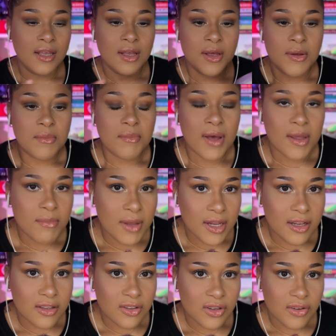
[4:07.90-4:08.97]
my
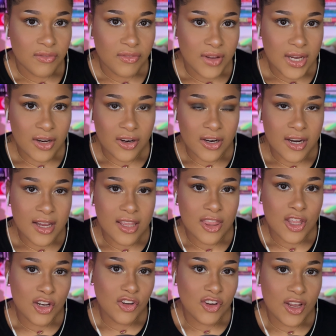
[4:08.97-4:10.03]
biggest fear in the
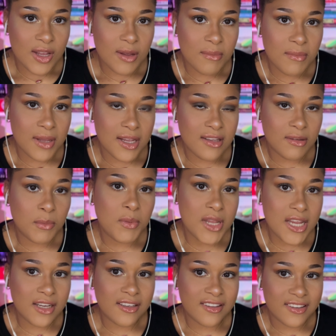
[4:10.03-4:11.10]
gym is being
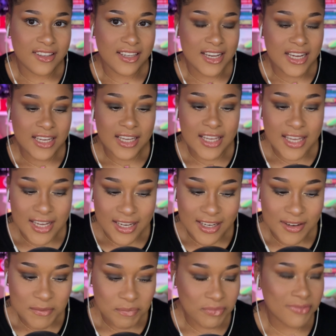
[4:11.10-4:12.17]
stinky.
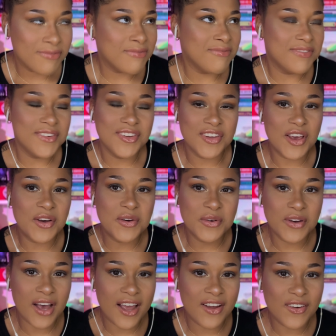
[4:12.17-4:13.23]
So
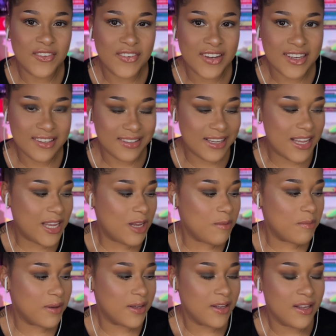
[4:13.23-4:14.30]
I always keep
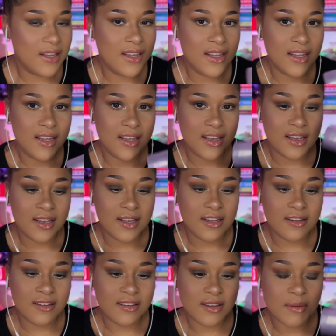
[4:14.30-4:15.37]

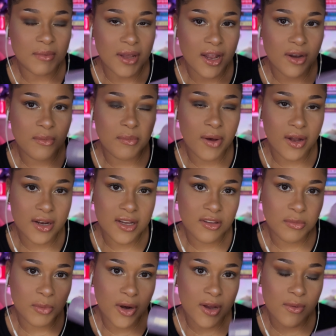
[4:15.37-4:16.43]
some kind of body
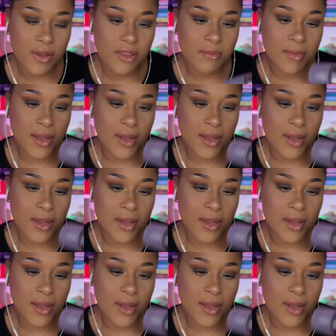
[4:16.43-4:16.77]
spray with me.